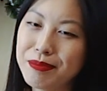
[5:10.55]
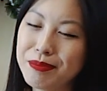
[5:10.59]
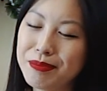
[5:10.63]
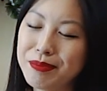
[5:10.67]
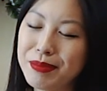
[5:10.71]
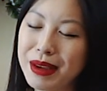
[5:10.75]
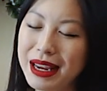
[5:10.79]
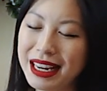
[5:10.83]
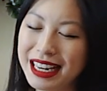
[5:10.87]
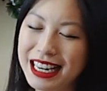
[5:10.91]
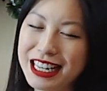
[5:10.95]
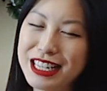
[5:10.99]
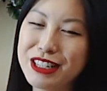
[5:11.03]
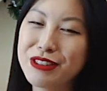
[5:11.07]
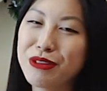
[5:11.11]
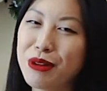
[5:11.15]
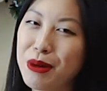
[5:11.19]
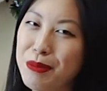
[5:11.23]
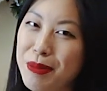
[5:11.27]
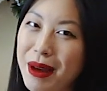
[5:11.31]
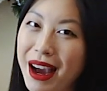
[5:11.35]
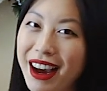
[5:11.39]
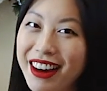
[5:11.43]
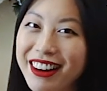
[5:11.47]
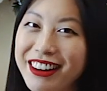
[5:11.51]
made into a
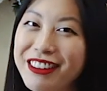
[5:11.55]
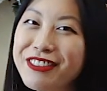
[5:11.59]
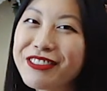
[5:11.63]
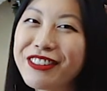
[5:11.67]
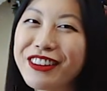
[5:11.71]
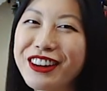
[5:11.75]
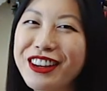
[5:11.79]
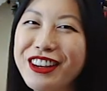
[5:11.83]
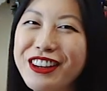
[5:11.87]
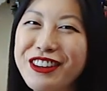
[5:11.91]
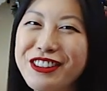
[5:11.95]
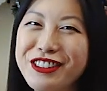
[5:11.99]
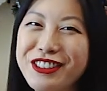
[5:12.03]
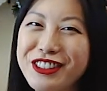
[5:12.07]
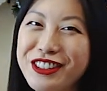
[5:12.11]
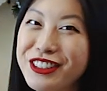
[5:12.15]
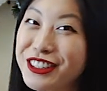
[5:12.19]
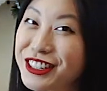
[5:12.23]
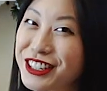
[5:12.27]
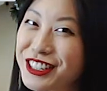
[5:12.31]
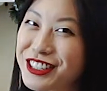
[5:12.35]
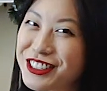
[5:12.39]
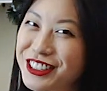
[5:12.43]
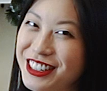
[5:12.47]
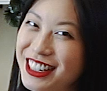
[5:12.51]
powder for you so you
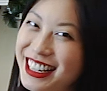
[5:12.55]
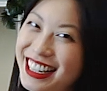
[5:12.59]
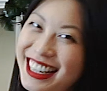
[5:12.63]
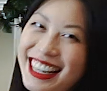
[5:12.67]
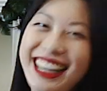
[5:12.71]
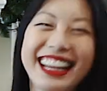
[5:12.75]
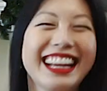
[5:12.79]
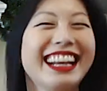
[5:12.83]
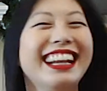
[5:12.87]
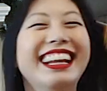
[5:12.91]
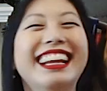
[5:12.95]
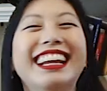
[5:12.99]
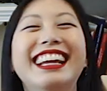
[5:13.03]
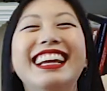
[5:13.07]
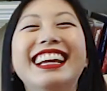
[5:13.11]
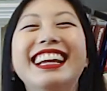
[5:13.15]
could drink it.